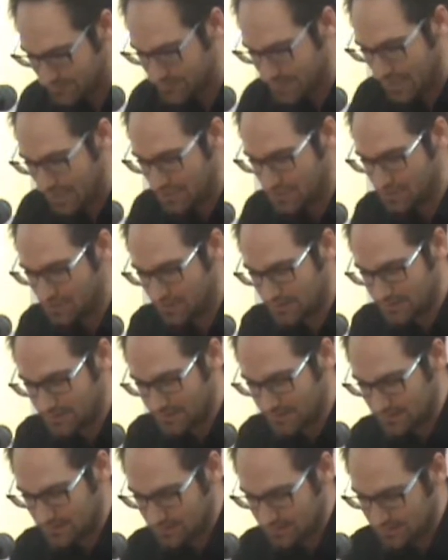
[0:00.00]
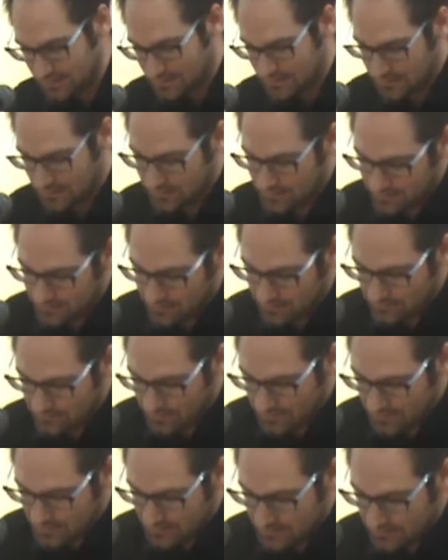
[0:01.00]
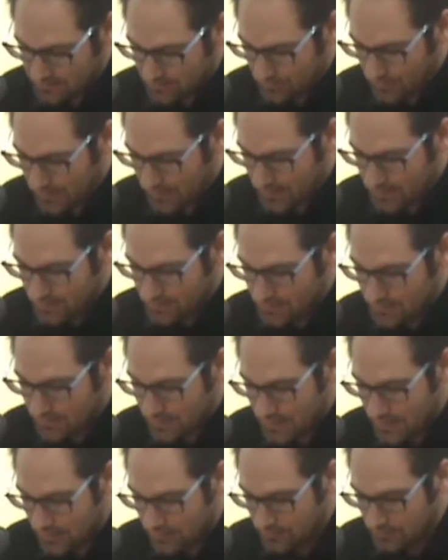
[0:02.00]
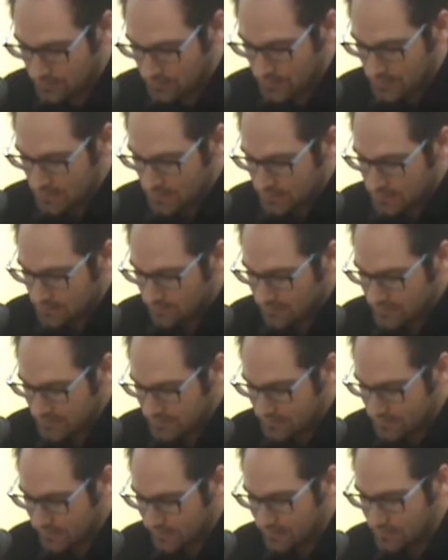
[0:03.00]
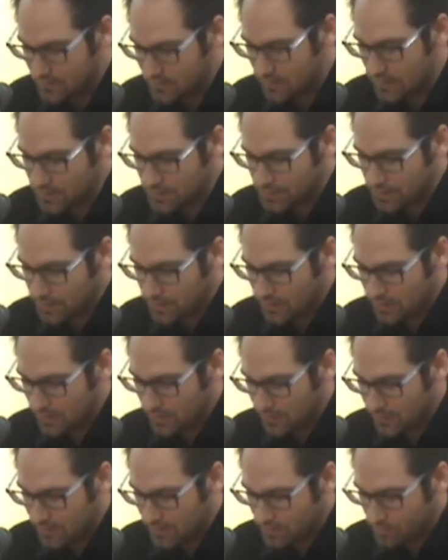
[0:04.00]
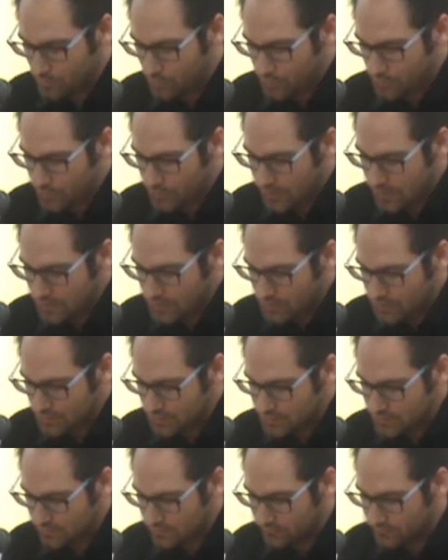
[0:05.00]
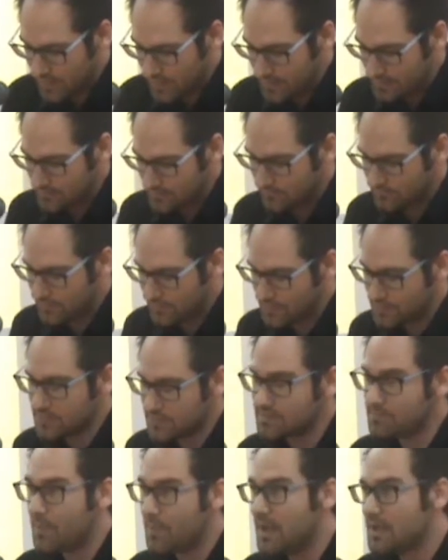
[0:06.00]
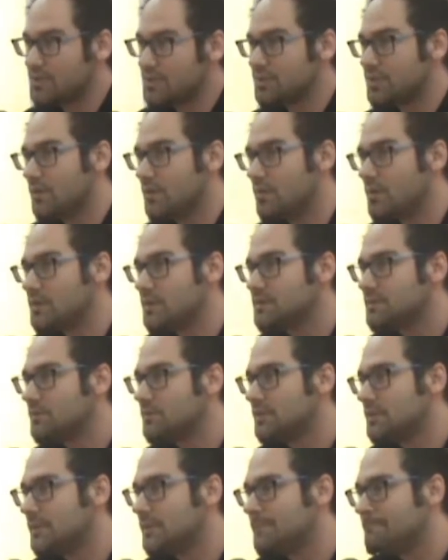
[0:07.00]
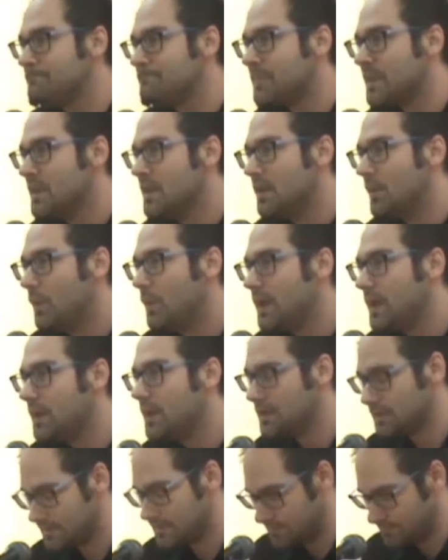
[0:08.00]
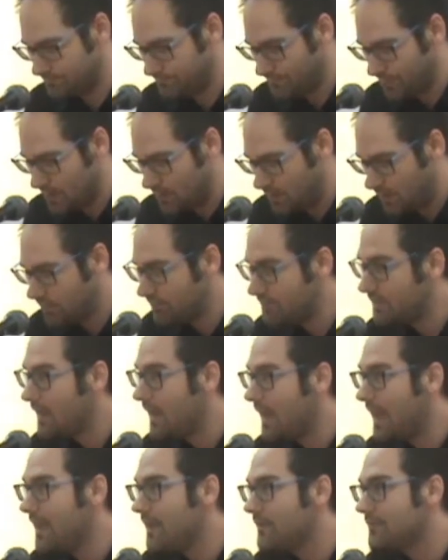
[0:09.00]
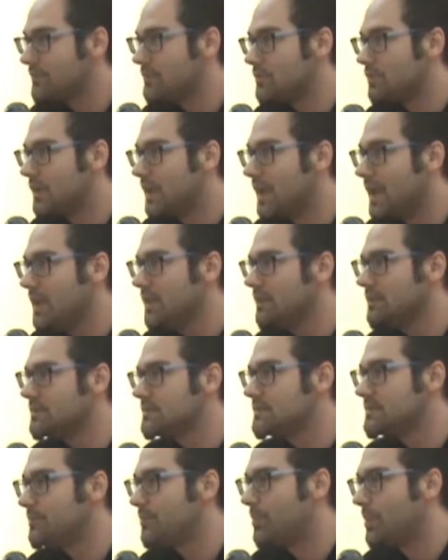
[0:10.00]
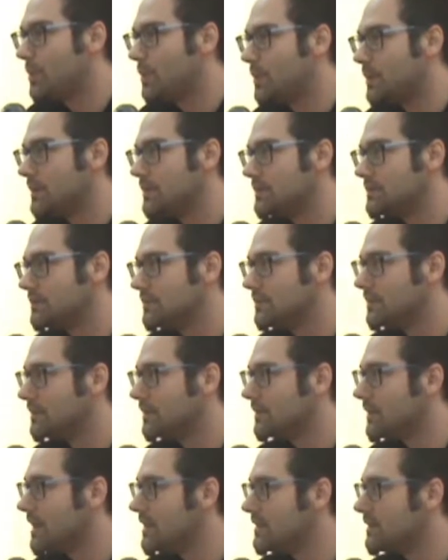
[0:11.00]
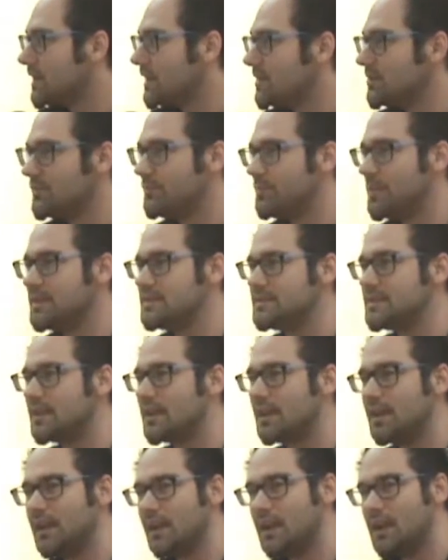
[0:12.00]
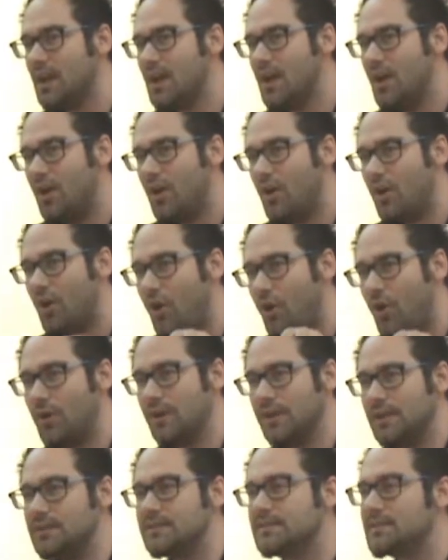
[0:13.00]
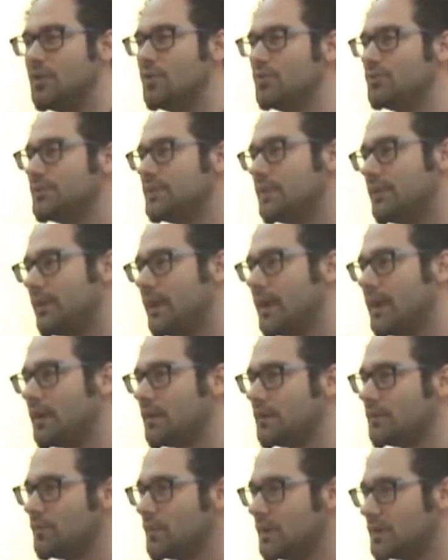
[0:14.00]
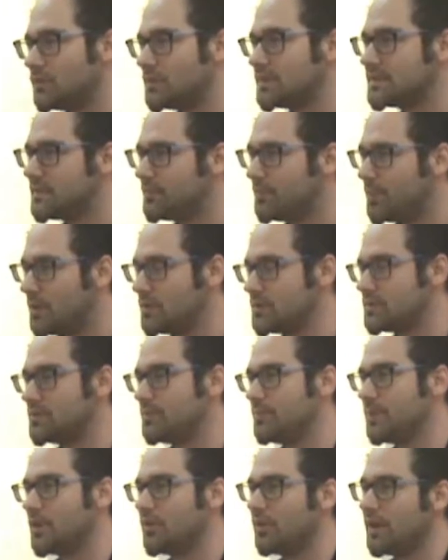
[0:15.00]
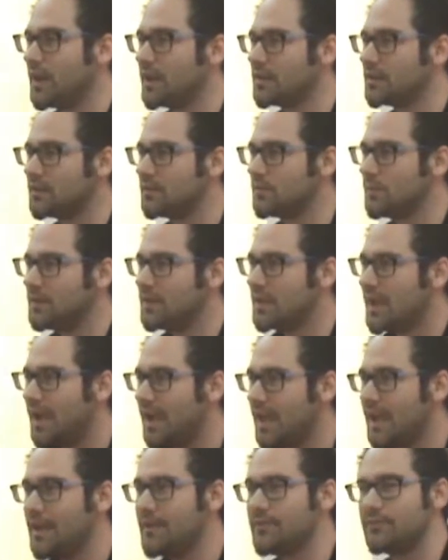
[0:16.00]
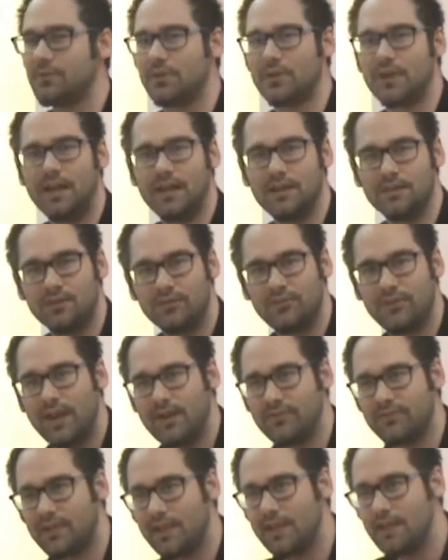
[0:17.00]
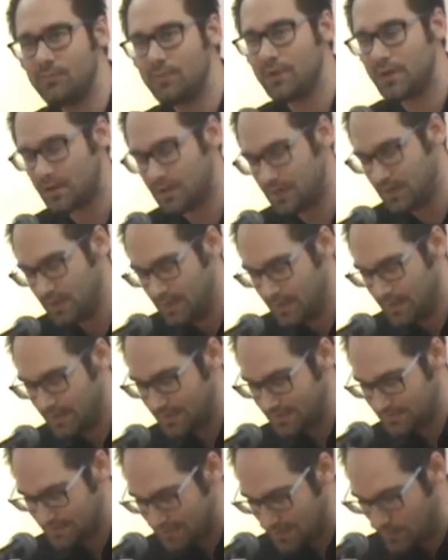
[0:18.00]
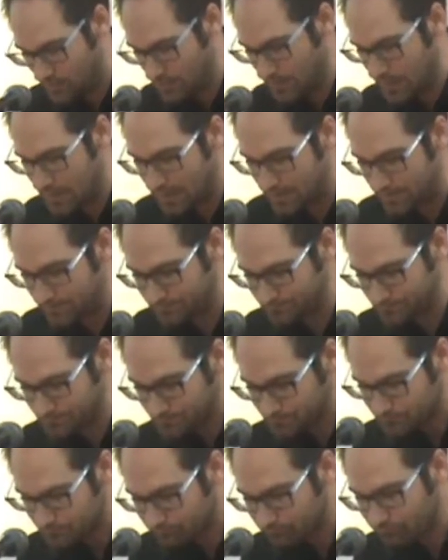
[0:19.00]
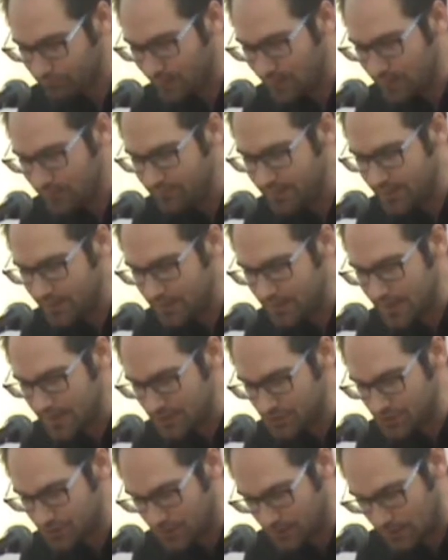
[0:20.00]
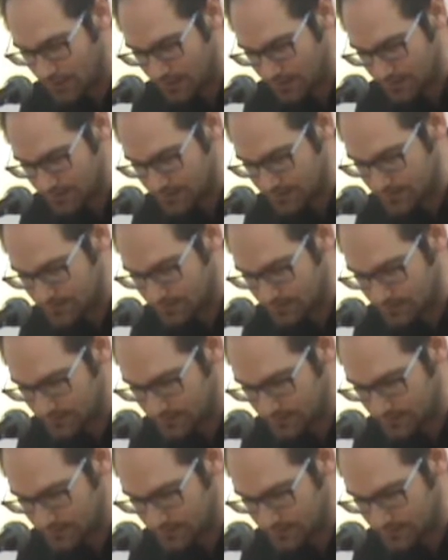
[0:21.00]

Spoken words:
strangeness in this unique situation now. So these ideological reappropriations of anti-fascist past show also the weakness of the left to gain the support, okay, kind of basically on its own terrain. What was supposed to be connected with the left or kind of left liberal has now become very nationalized